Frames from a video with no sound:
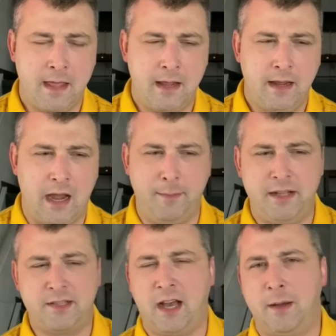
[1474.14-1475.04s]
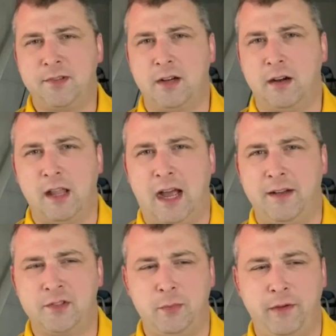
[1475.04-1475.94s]
how many times in our
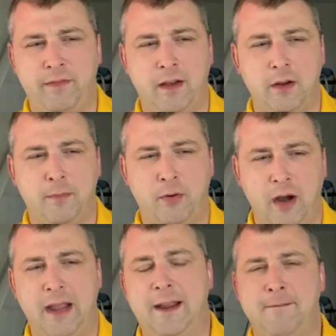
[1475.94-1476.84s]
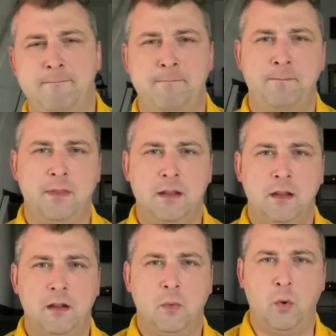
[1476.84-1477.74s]
lives do we fail to pray
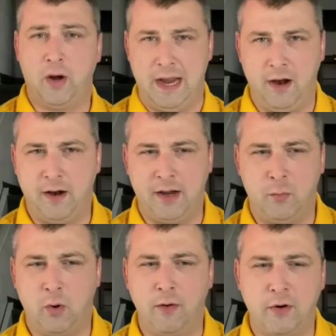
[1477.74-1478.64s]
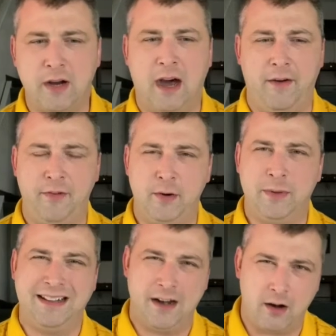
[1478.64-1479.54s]
we're arrogant we're overconfident
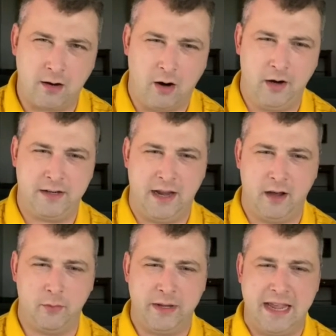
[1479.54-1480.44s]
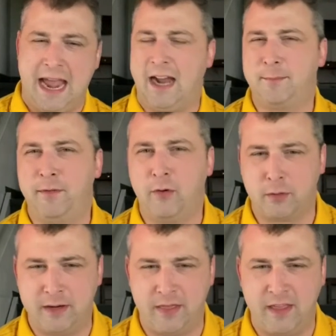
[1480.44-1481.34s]
we let our guard down we act before
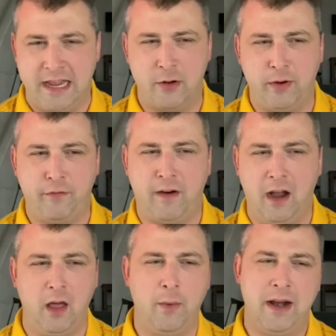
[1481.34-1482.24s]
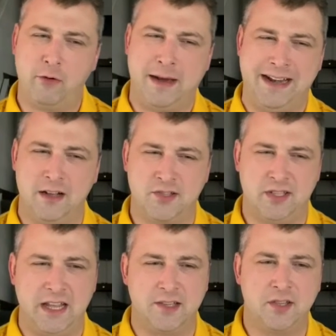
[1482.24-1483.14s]
we think we follow what everybody else
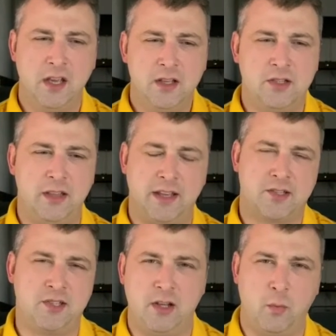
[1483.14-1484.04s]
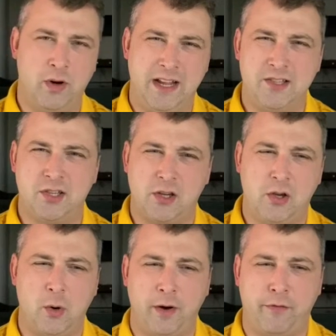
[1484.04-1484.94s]
thinks to the extent we're
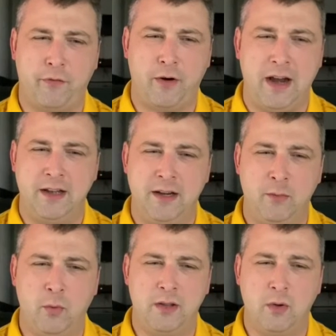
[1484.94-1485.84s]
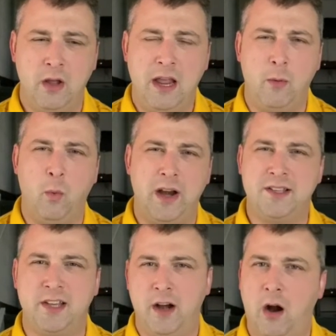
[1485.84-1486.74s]
insecure and frightened and what and what
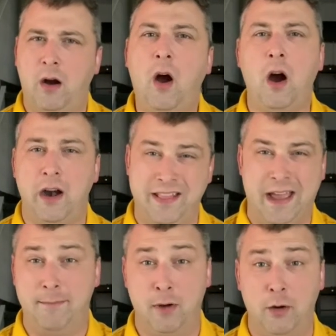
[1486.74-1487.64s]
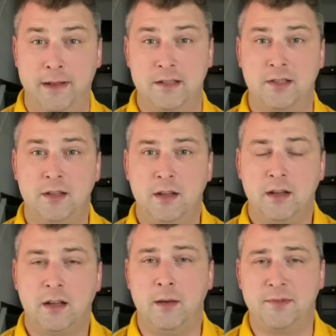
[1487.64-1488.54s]
is in our heart in that moment
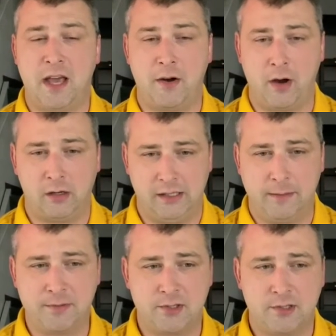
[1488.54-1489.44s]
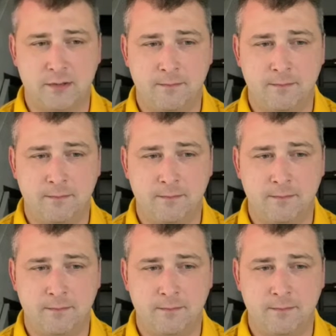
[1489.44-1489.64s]
comes out on our lips